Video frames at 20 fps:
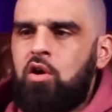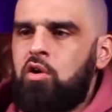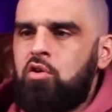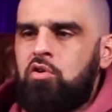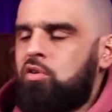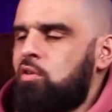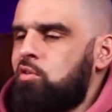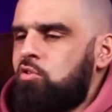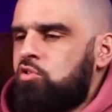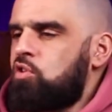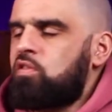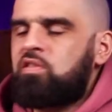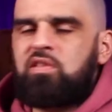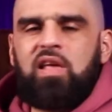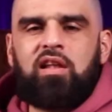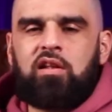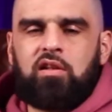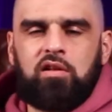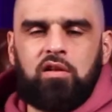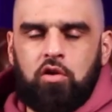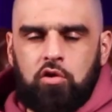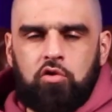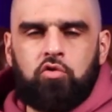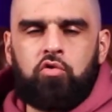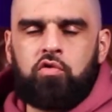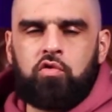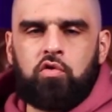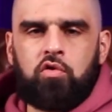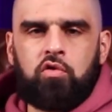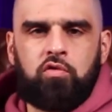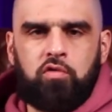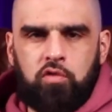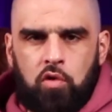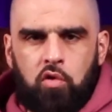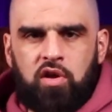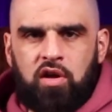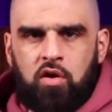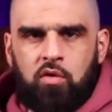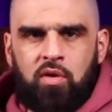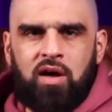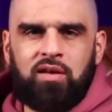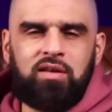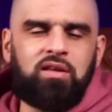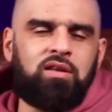You're just not a loser floating around.